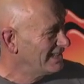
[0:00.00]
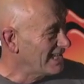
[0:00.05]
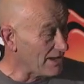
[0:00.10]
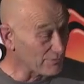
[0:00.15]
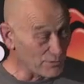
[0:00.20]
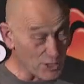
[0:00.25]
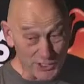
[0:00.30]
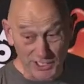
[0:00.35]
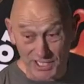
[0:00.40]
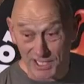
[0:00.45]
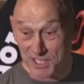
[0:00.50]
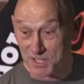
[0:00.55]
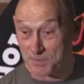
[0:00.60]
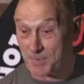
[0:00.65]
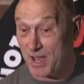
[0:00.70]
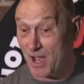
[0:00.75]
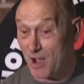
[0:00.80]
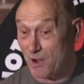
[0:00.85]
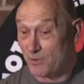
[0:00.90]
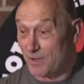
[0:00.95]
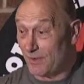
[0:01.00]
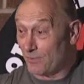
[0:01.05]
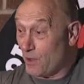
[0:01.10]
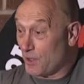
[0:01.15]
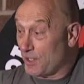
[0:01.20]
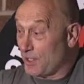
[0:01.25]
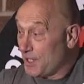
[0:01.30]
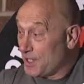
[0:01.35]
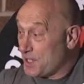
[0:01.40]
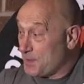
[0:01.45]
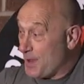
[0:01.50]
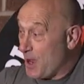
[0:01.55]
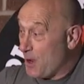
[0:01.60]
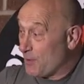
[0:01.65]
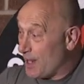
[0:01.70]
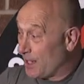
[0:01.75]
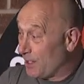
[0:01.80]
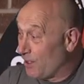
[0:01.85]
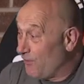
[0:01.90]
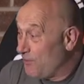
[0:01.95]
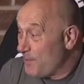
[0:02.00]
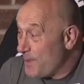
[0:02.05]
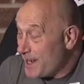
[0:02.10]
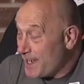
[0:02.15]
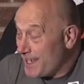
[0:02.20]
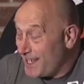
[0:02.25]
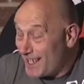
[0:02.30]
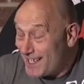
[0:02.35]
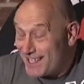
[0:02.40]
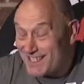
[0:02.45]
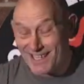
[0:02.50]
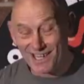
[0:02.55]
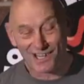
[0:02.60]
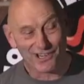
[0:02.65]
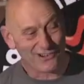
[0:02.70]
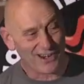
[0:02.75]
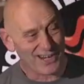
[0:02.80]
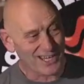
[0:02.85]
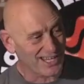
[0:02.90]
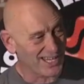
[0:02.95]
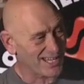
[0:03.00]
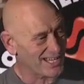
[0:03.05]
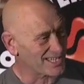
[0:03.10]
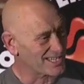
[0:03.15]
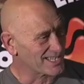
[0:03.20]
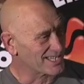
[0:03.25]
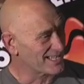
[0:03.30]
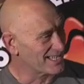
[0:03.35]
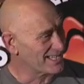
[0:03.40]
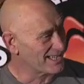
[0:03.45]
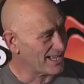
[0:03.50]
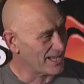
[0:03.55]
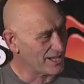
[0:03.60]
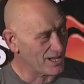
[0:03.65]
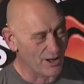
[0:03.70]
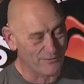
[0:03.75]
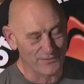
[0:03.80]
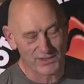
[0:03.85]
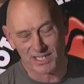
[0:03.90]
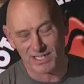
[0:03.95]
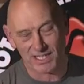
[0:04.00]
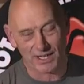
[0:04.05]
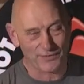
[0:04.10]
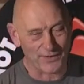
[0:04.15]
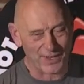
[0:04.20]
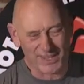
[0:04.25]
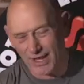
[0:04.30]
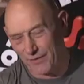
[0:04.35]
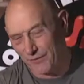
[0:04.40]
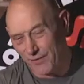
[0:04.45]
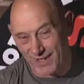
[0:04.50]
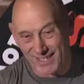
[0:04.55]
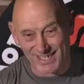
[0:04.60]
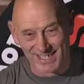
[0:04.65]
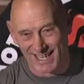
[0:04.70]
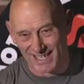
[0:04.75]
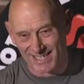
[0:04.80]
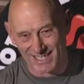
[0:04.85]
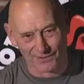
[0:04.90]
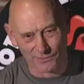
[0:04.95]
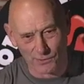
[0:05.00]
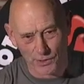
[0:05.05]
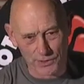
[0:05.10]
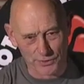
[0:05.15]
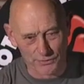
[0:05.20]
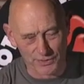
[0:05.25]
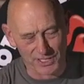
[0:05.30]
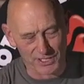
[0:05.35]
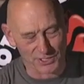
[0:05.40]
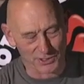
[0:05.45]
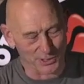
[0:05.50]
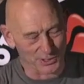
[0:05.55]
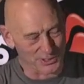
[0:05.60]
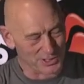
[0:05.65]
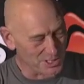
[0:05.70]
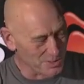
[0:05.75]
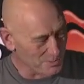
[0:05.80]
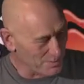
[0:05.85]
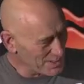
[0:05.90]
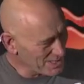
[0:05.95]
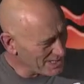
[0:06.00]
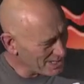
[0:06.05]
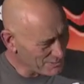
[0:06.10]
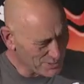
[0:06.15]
got kids of my own, I've got kids of my own, I love my kids, they're great kids. They're, obviously, they're, they're fantastic. I've got three daughters, but you know,